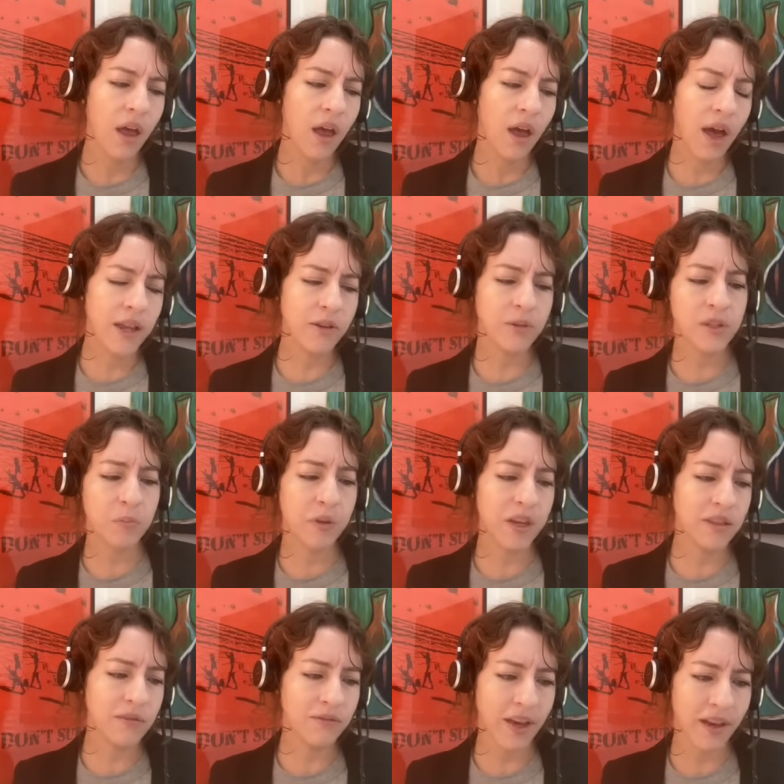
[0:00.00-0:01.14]
How do you explain
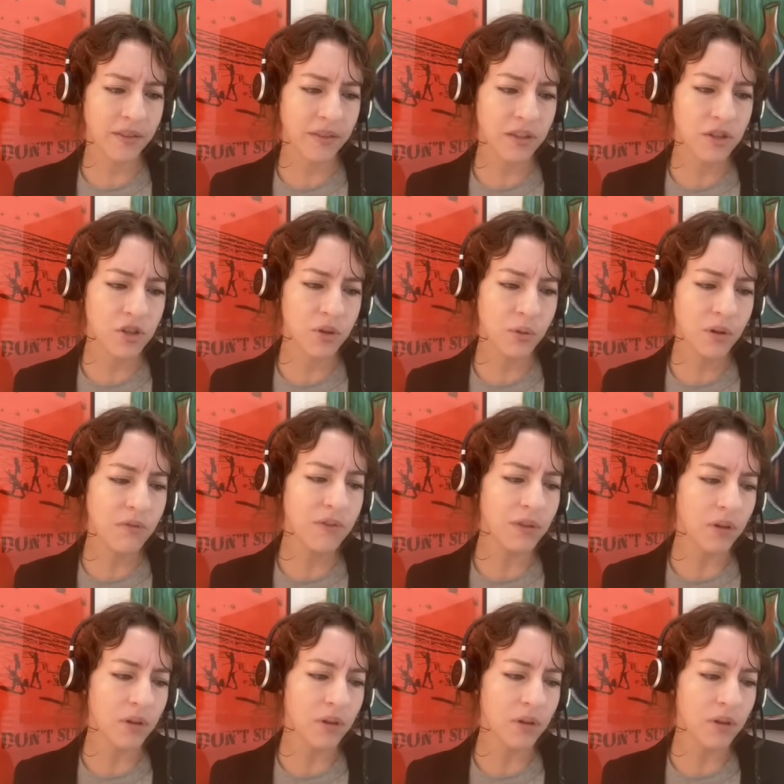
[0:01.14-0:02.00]
the fact that two of the